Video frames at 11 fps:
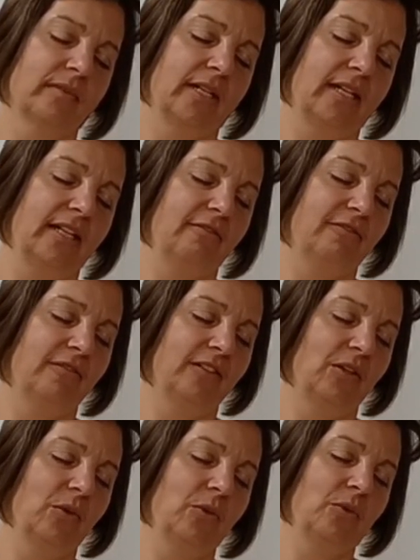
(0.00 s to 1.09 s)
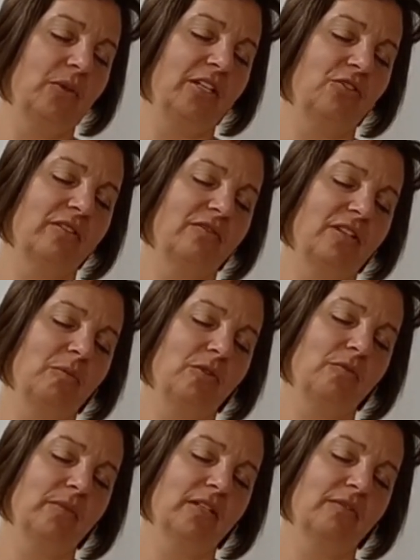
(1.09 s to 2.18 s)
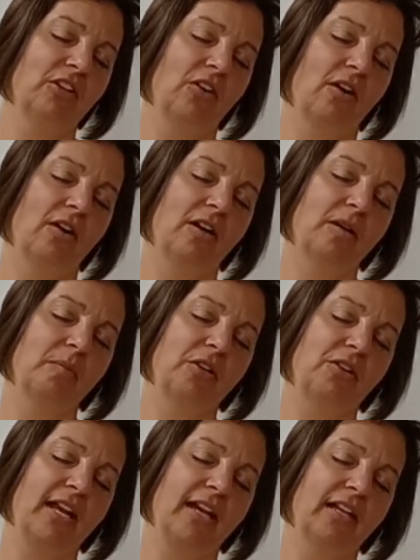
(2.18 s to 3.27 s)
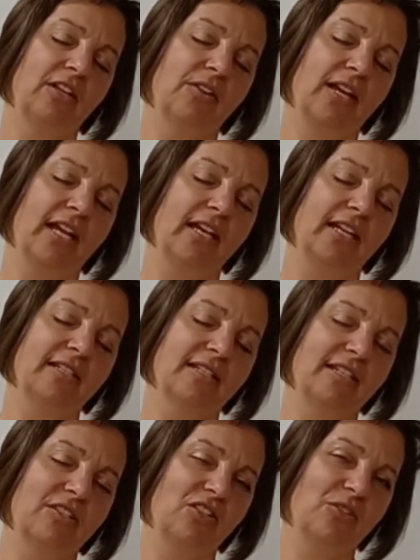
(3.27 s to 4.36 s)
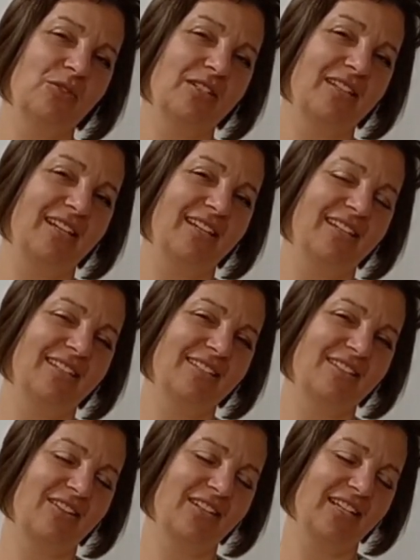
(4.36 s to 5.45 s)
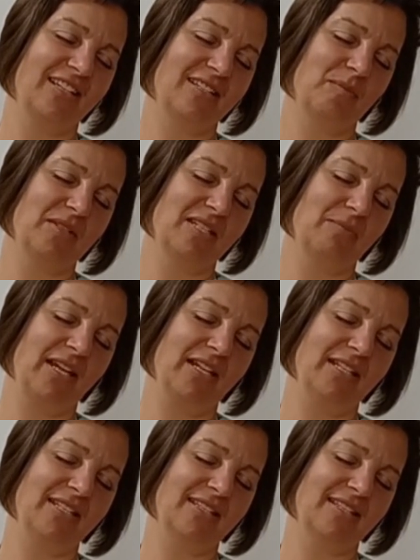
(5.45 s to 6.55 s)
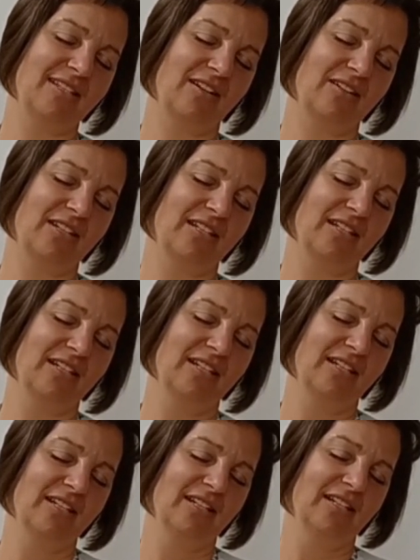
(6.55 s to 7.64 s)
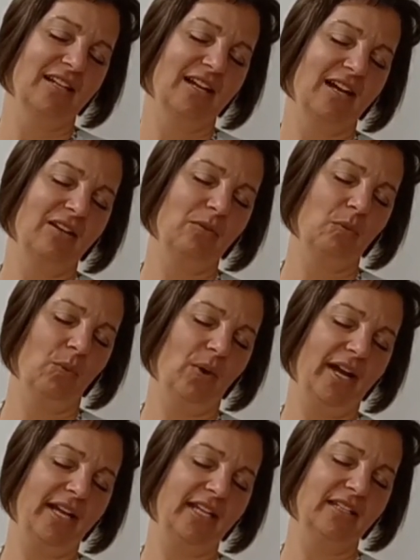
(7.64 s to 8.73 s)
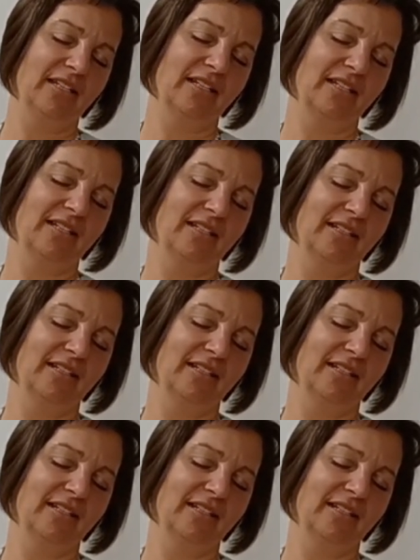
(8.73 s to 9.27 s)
Any floaty, drifty movement of your arm, your neck, your head as tissues start to get some space and start to unwind.